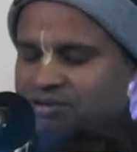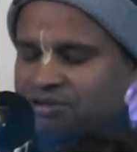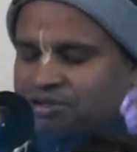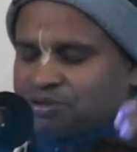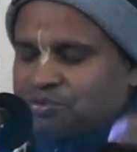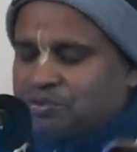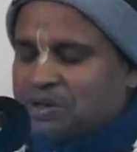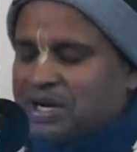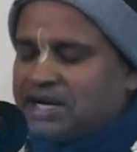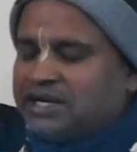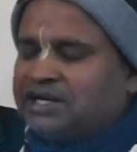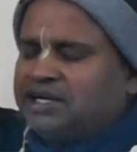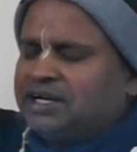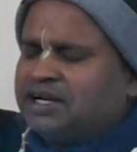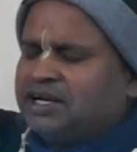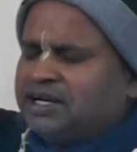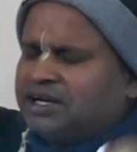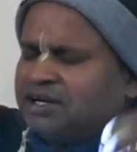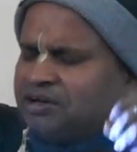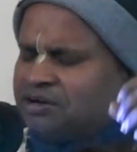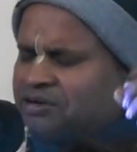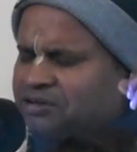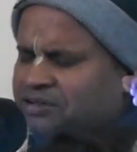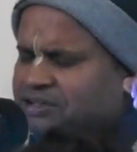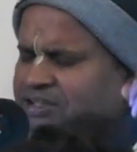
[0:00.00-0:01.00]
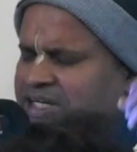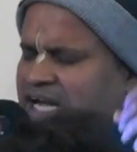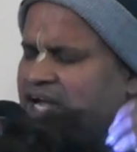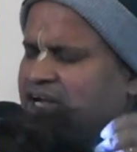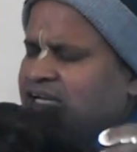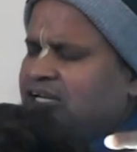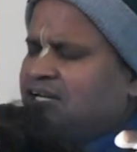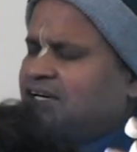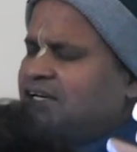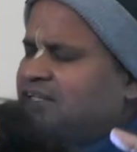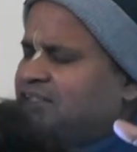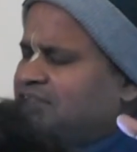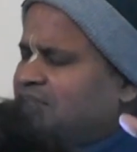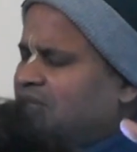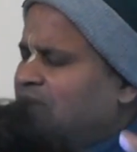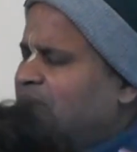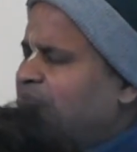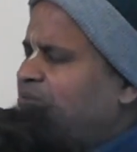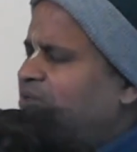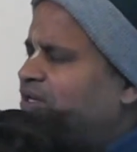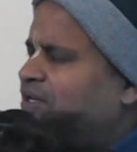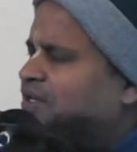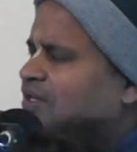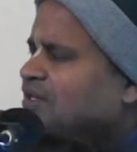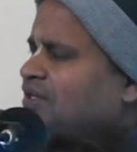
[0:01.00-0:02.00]
sweater or jacket,
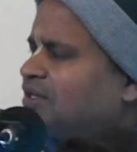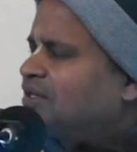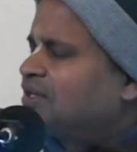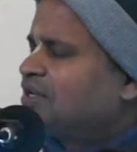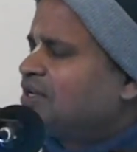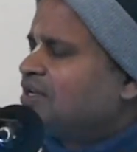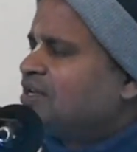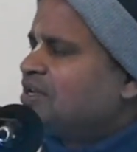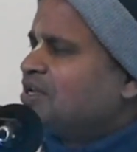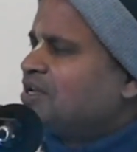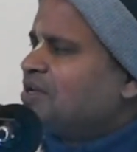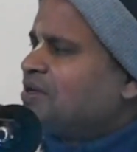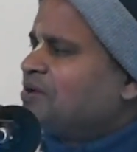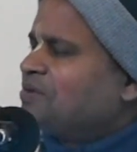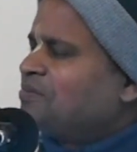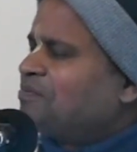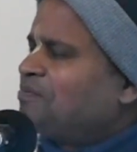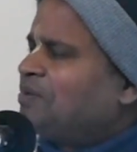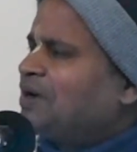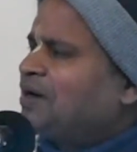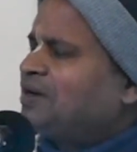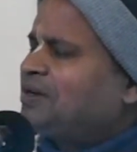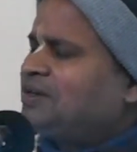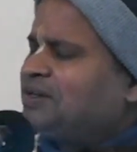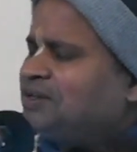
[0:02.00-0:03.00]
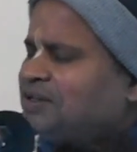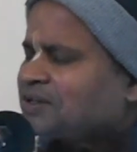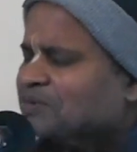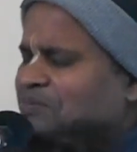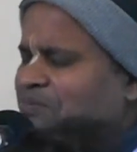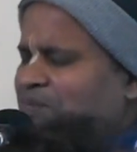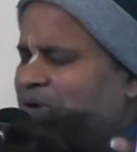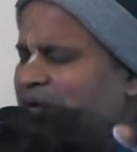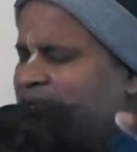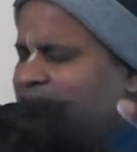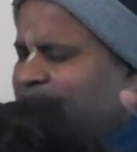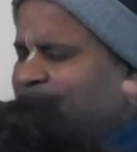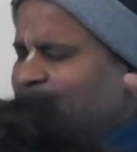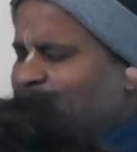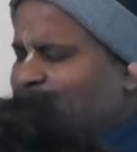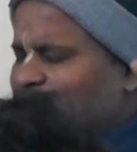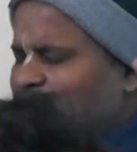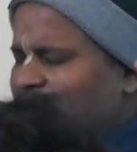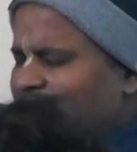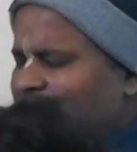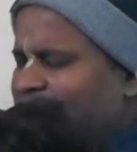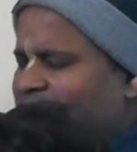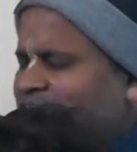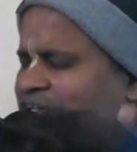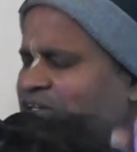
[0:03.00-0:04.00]
something. But by
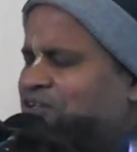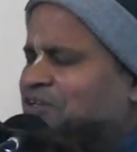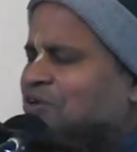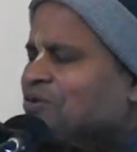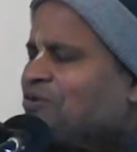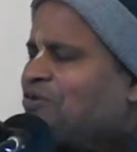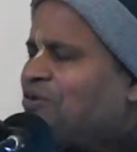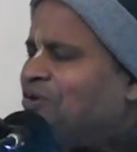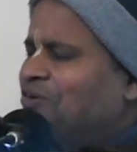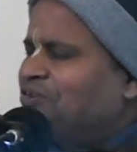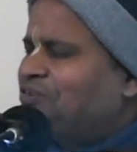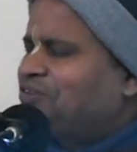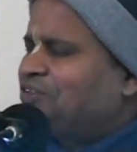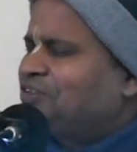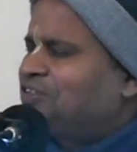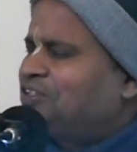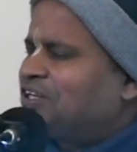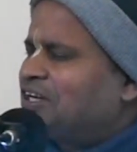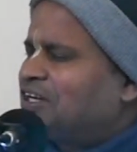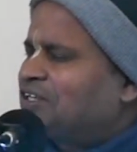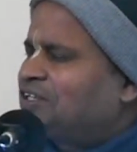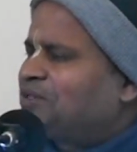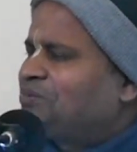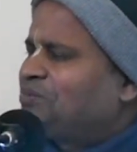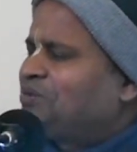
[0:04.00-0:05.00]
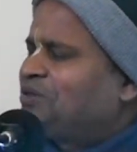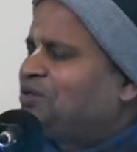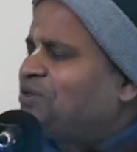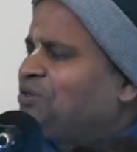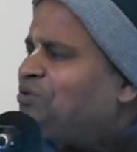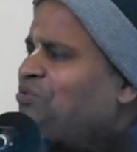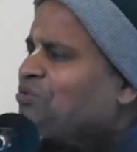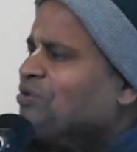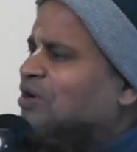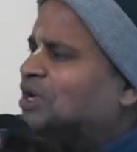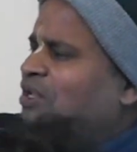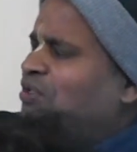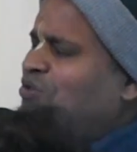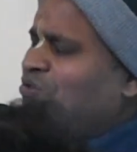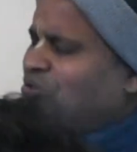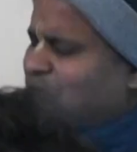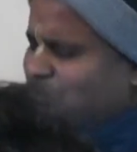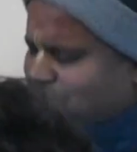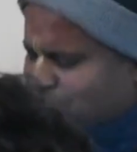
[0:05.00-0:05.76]
doing Krishna conscious activity, you also